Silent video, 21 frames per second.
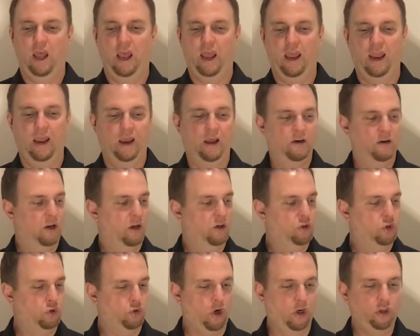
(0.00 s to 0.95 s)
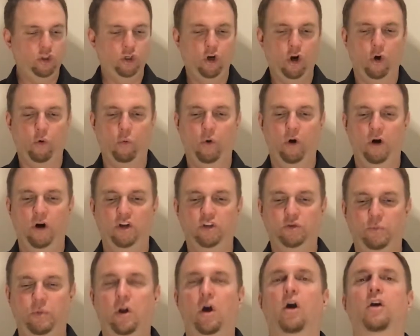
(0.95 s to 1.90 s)
and stretching our awareness
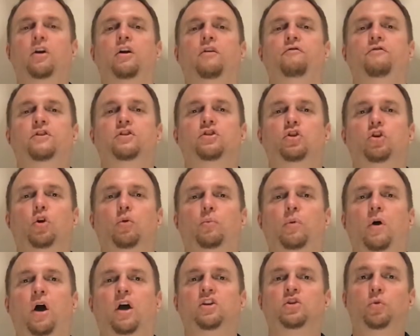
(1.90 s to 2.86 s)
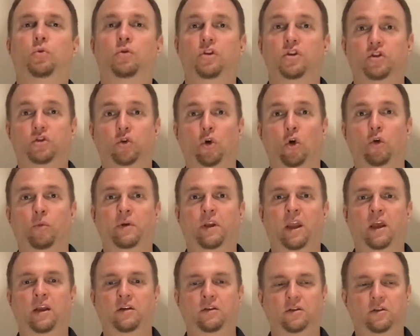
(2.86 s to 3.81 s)
beyond our physical body to where the soul
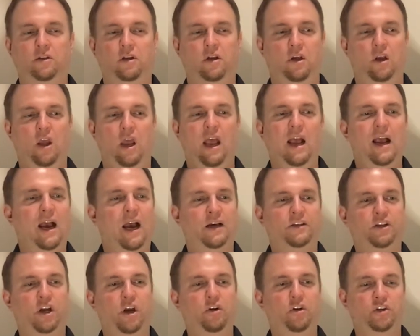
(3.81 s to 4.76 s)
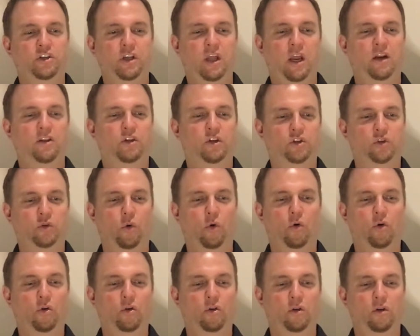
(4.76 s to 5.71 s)
begins. As I understand it,
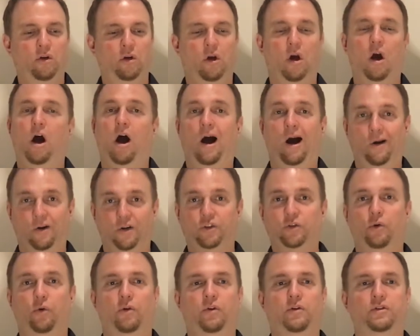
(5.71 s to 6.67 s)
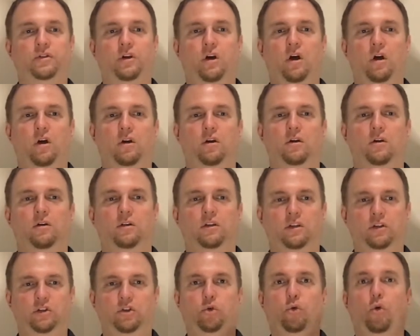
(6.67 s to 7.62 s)
our souls
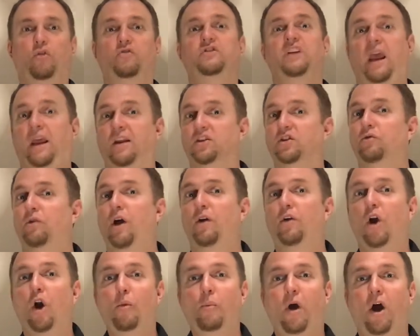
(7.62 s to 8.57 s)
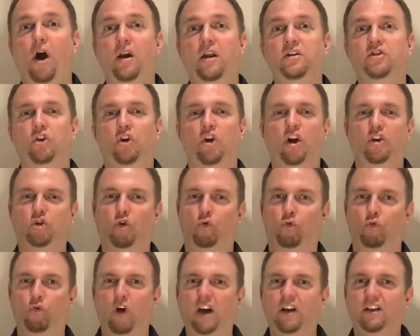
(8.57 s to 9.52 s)
sort of dance around our bodies. They're not
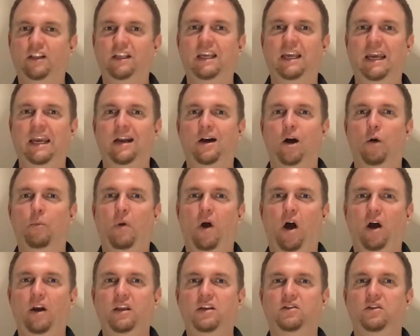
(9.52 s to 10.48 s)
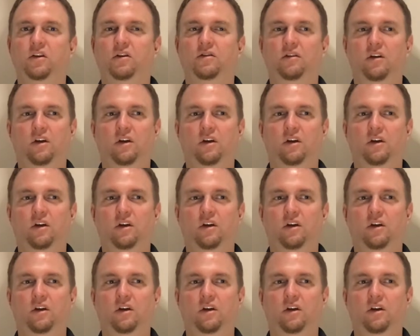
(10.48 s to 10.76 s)
directly in our bodies.